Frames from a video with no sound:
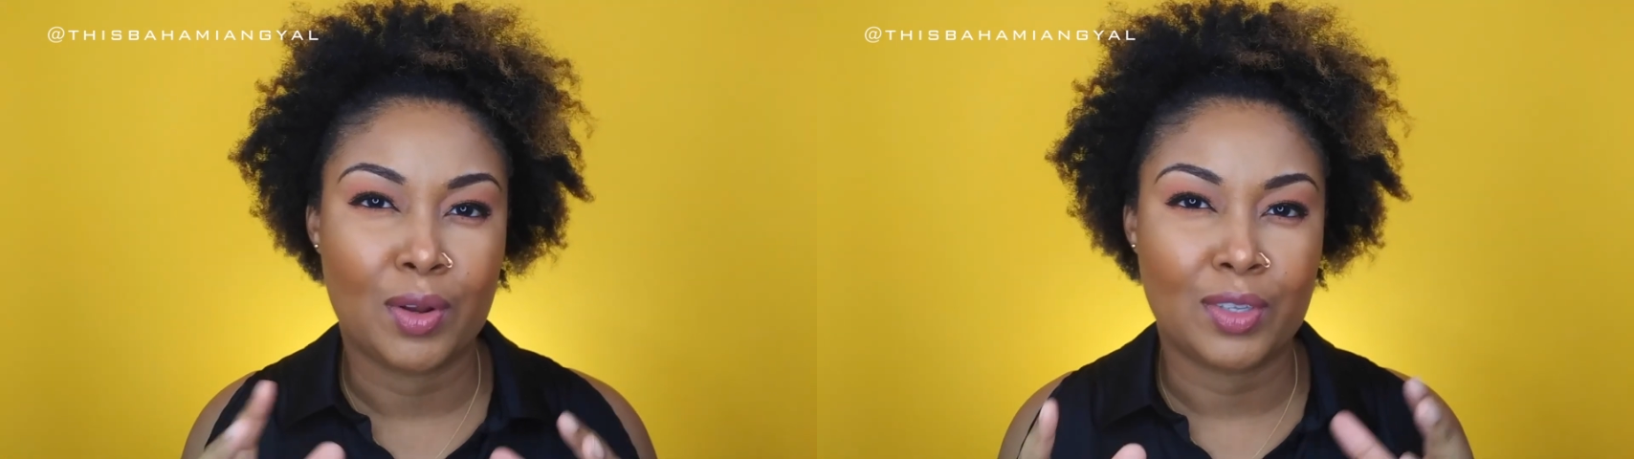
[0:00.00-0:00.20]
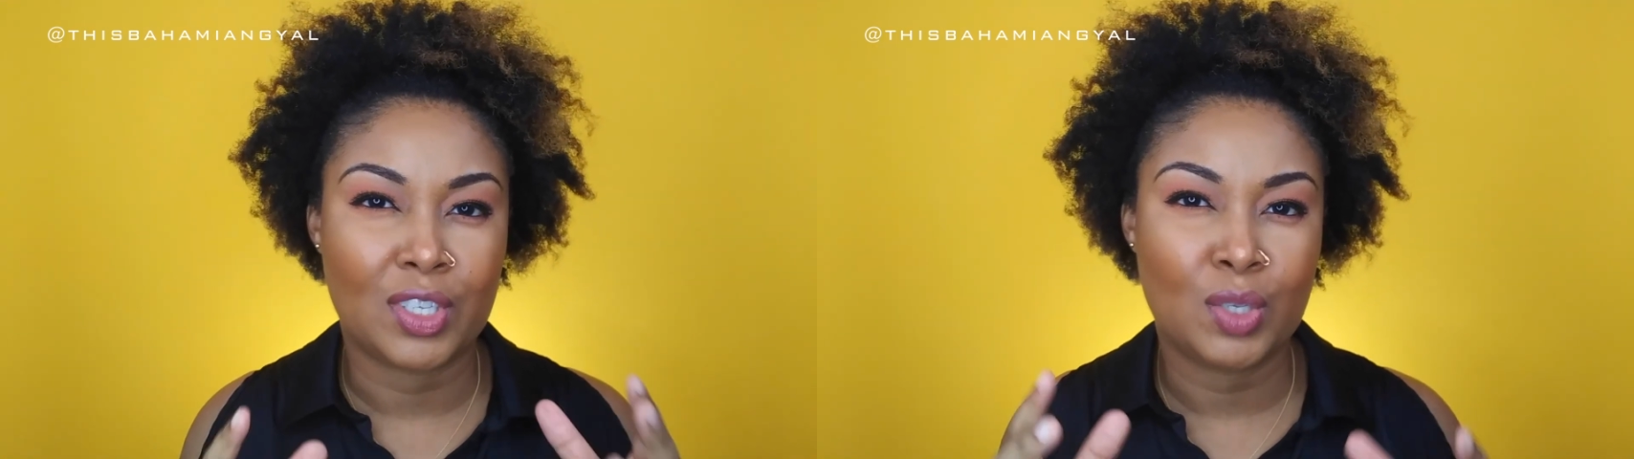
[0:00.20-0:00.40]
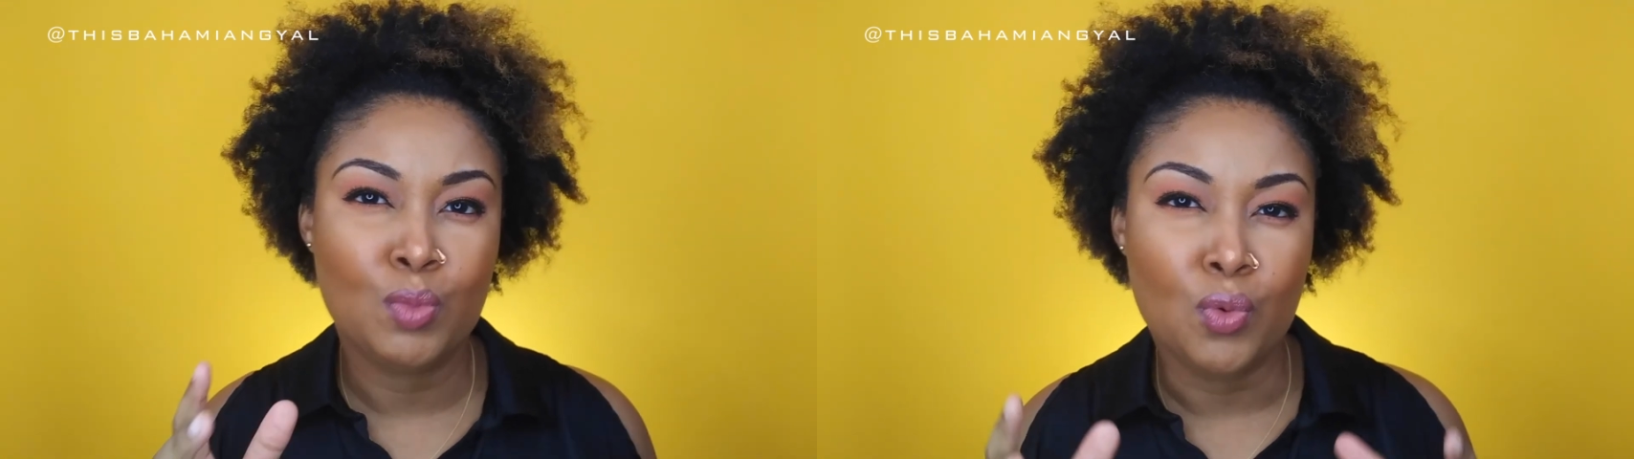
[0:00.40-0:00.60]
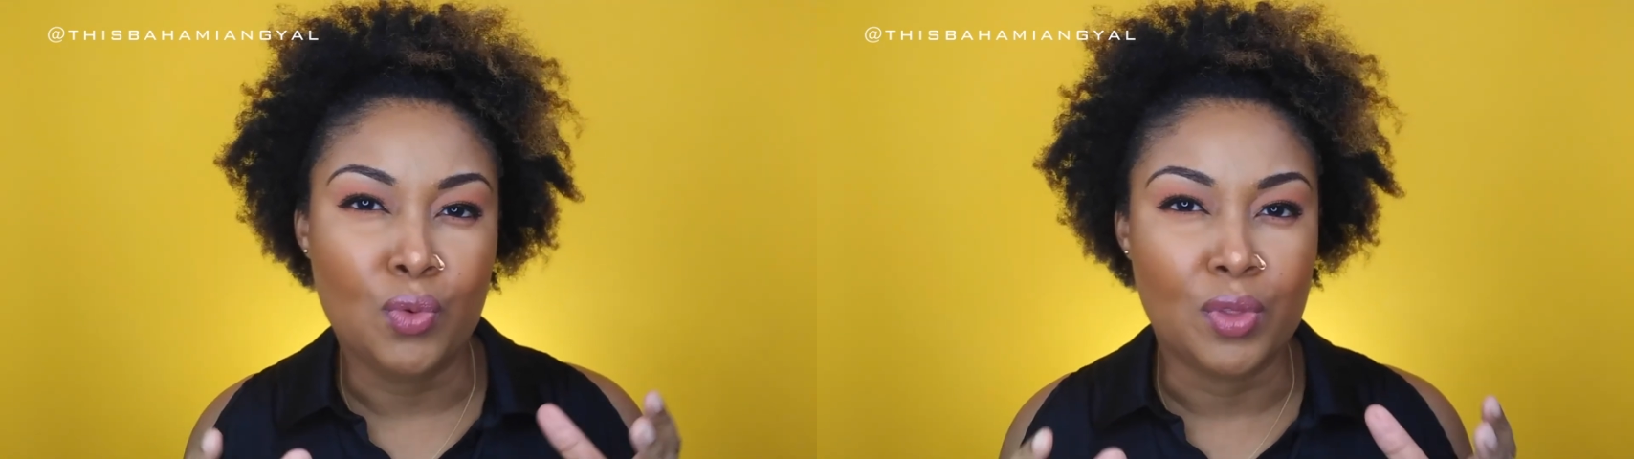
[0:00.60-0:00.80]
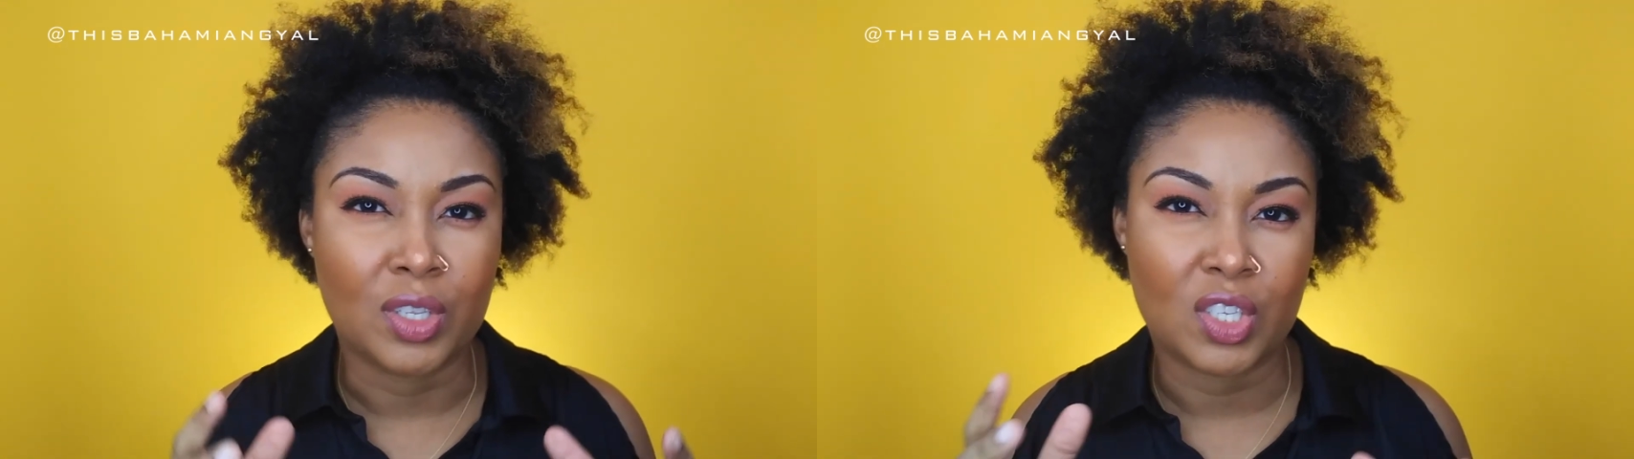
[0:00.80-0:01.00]
and
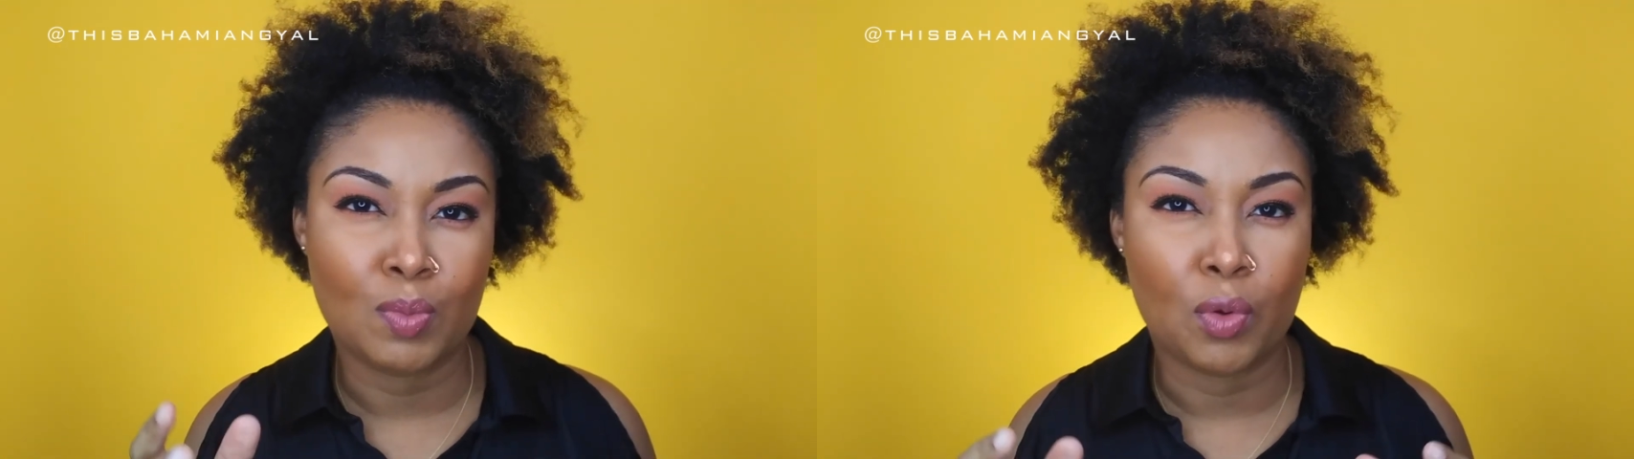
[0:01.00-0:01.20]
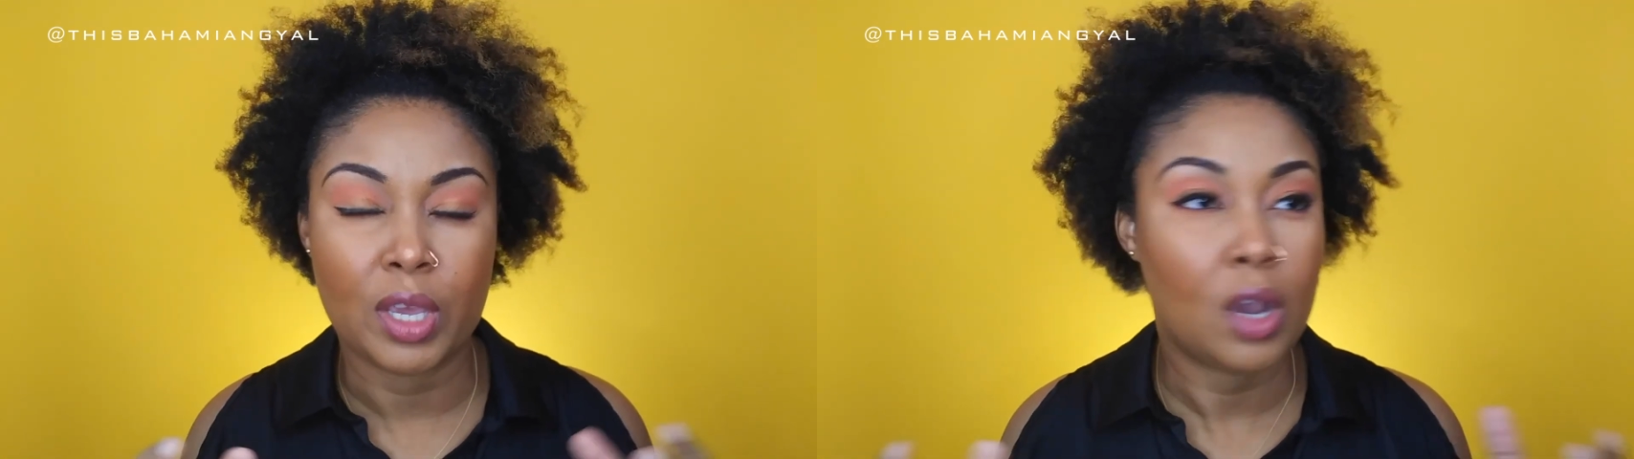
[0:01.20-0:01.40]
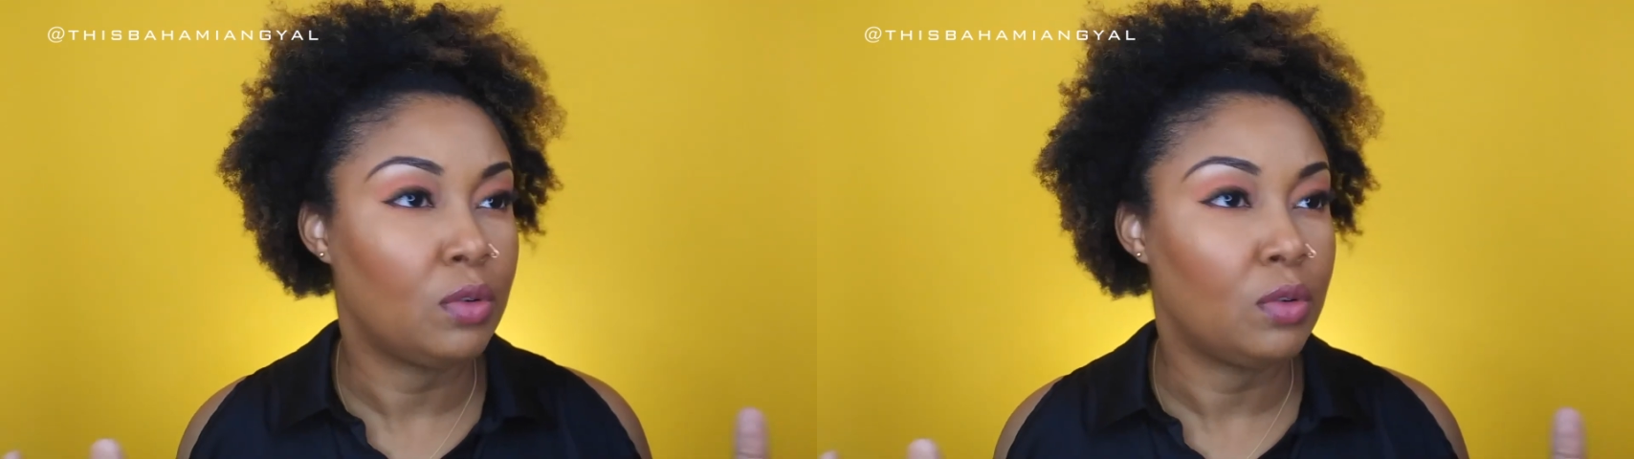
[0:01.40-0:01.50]
smooth and smoky.